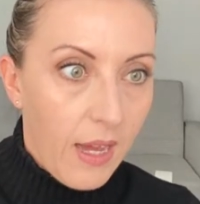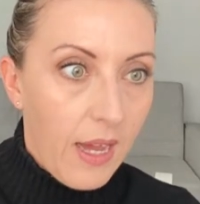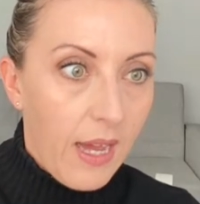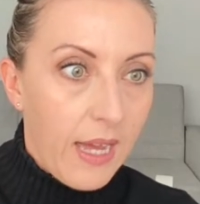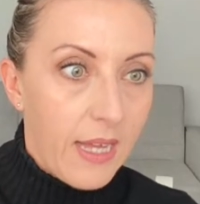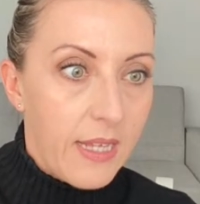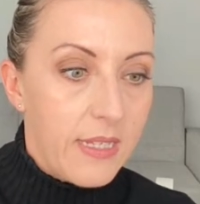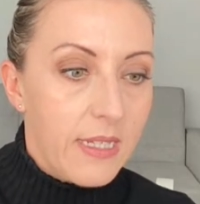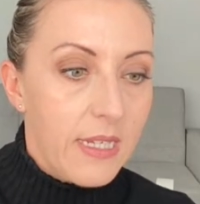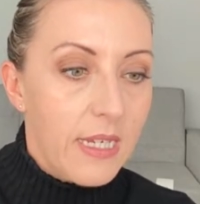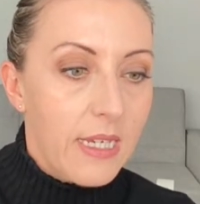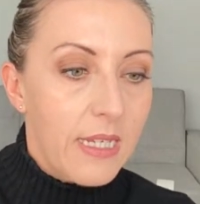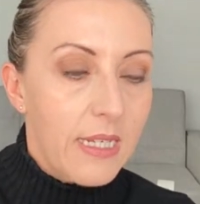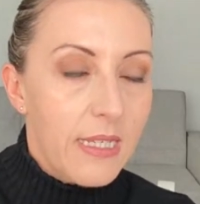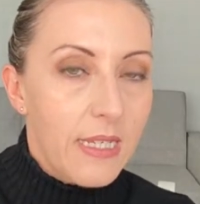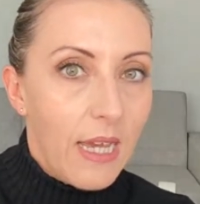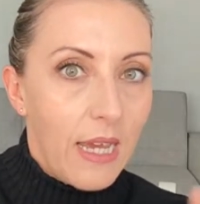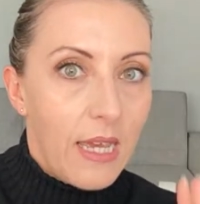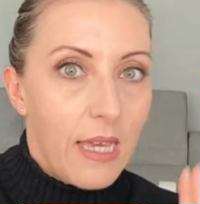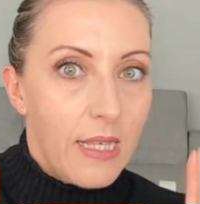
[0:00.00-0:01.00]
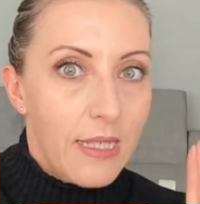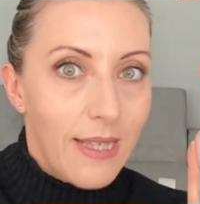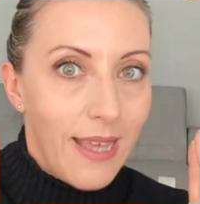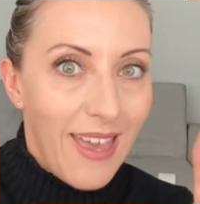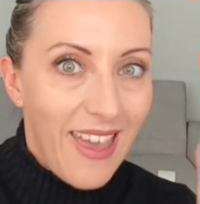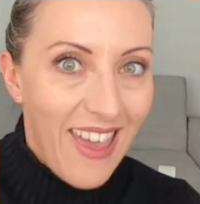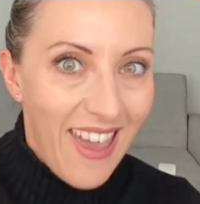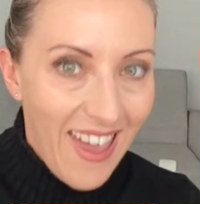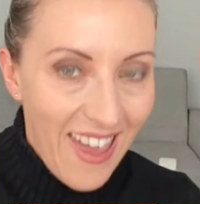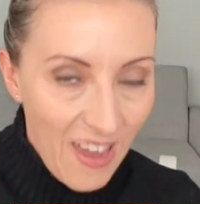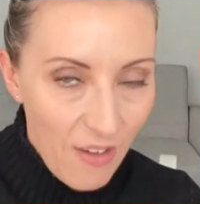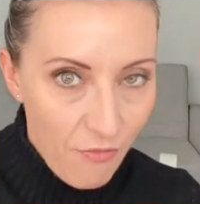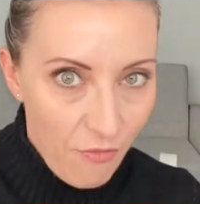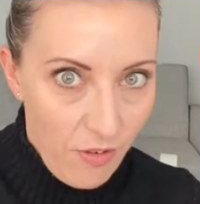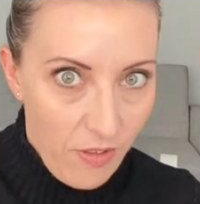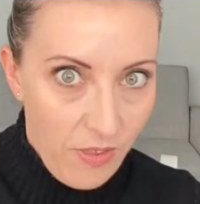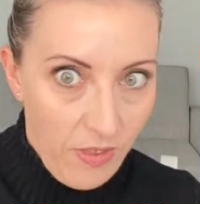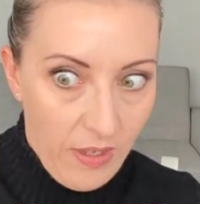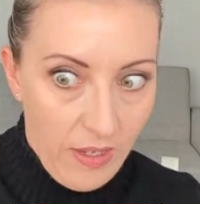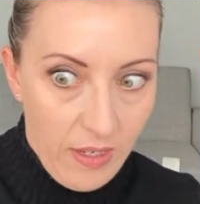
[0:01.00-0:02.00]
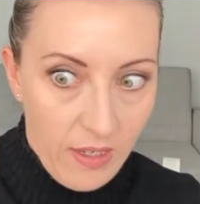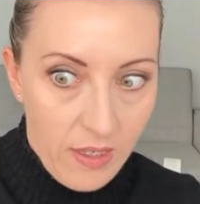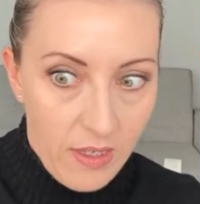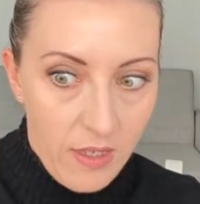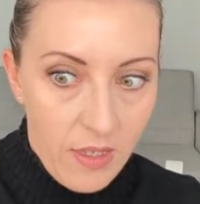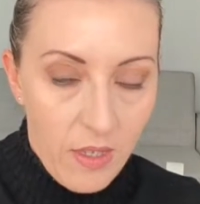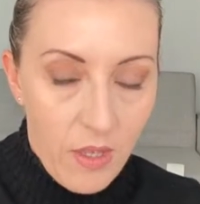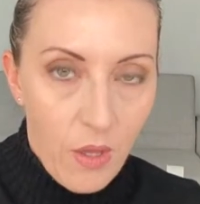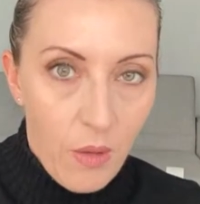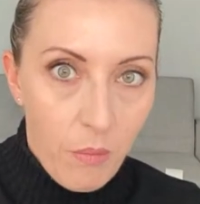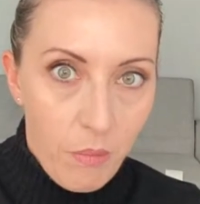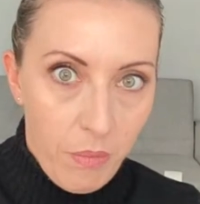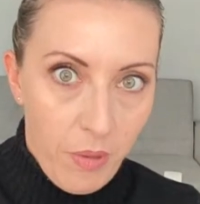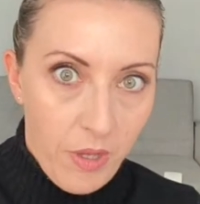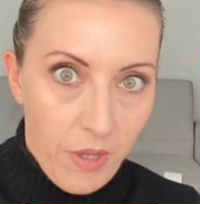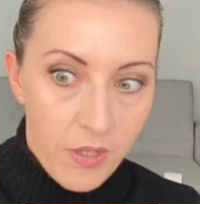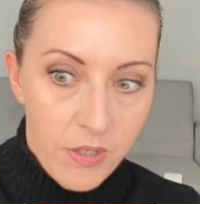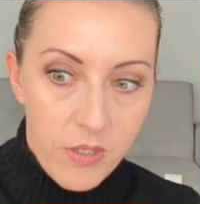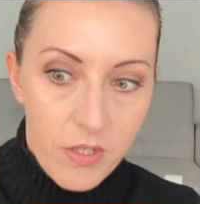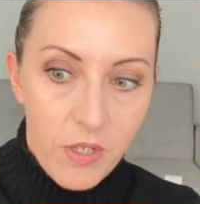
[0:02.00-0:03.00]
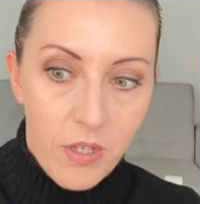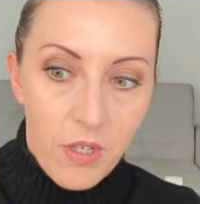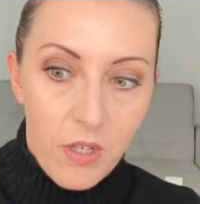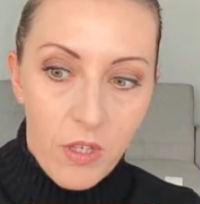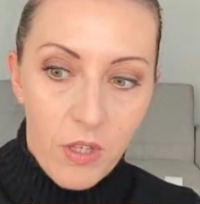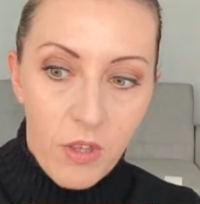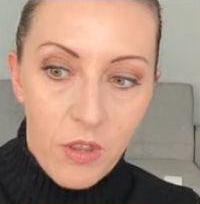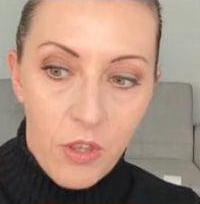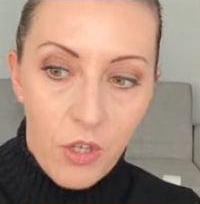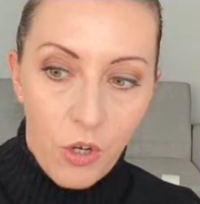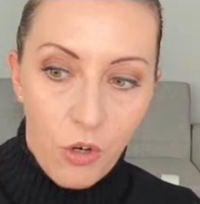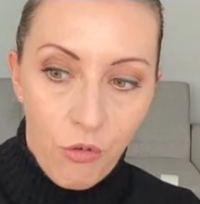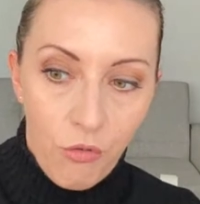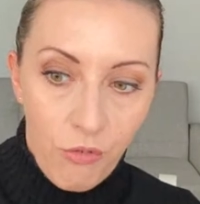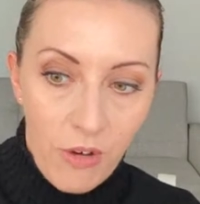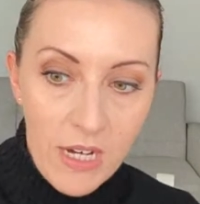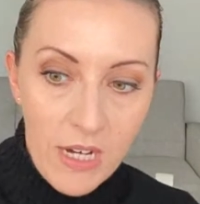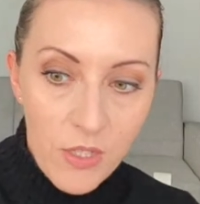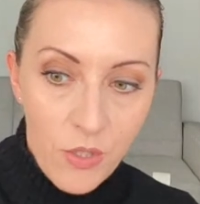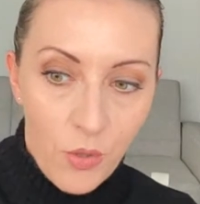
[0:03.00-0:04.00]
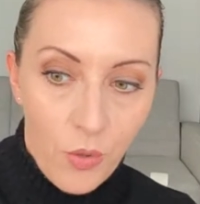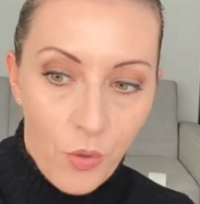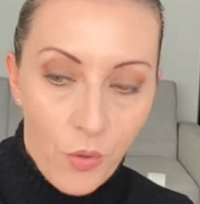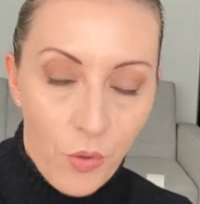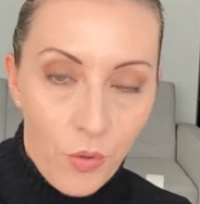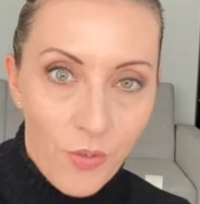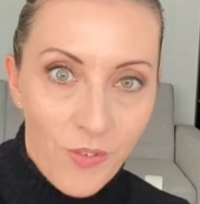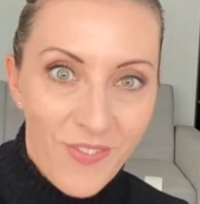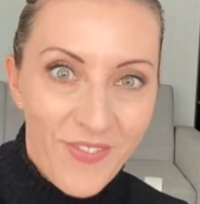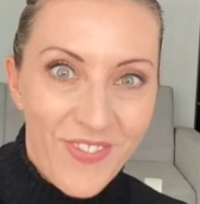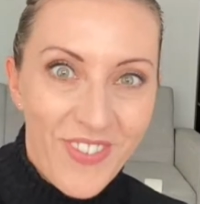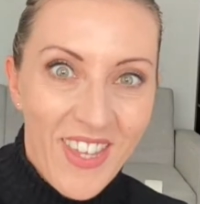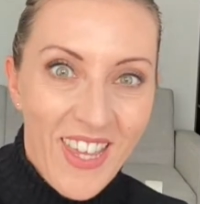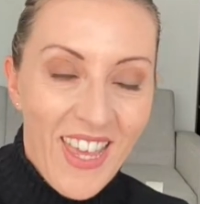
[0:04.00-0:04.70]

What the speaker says: And it takes everything but the Great Hall